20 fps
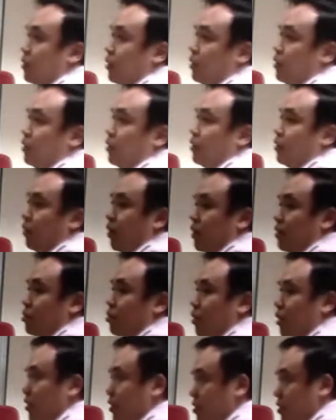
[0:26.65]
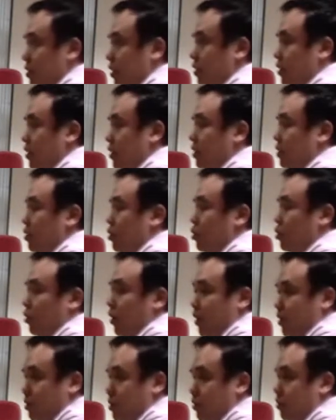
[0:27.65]
Okay. Right. So I understand that in the
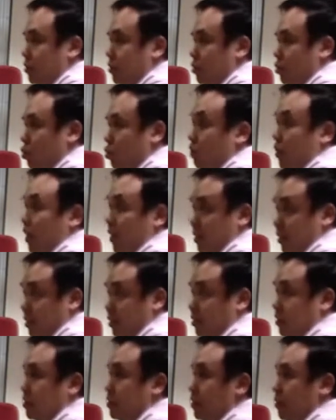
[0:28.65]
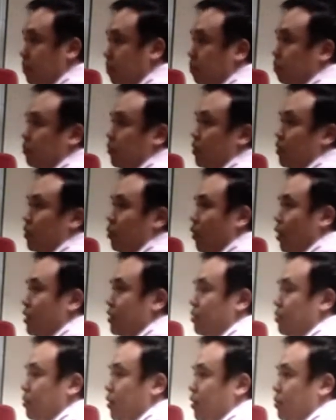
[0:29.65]
U.S. there's a two-party system where
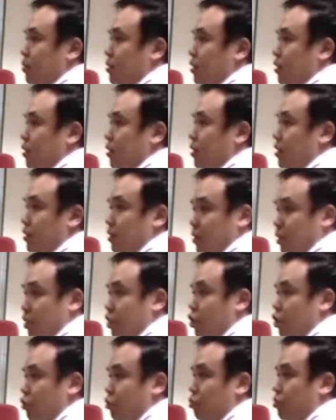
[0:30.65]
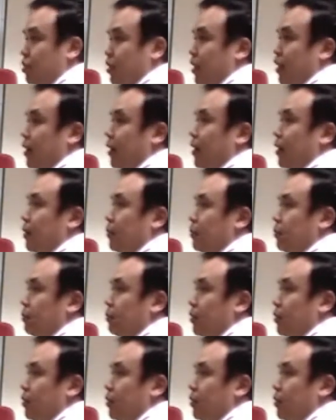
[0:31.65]
sometimes uh, there are certain issues that are